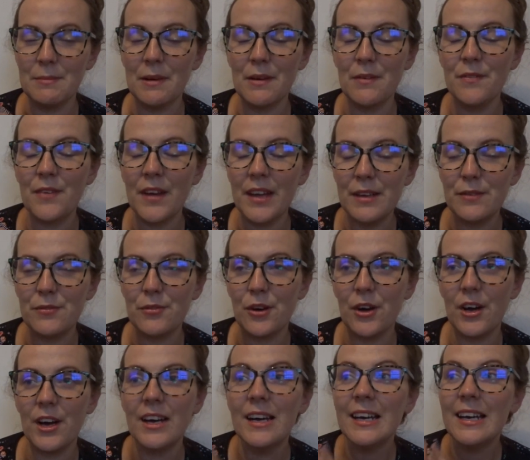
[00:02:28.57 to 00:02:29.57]
My
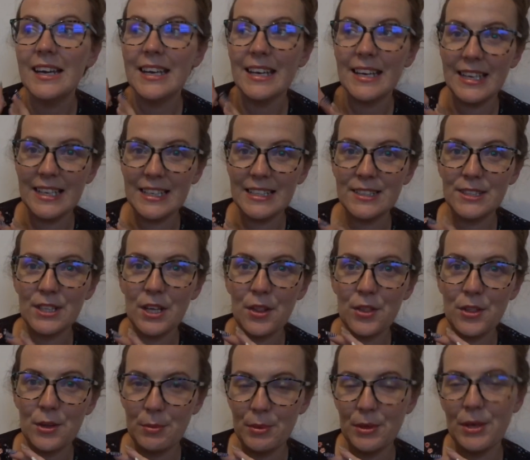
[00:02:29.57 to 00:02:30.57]
favourite is
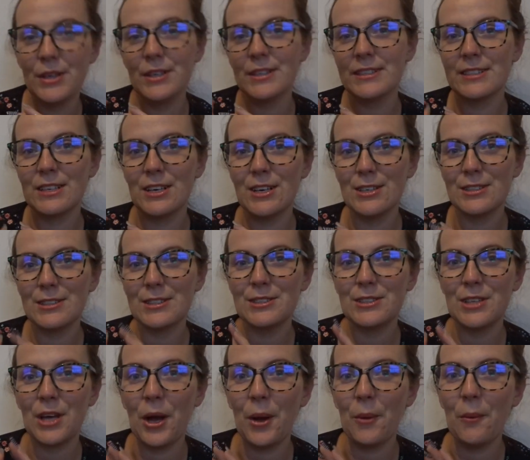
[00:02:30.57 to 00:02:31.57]
the burger sauce,
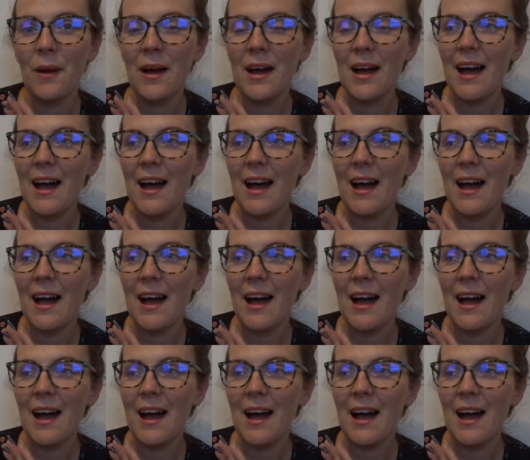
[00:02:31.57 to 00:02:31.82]
so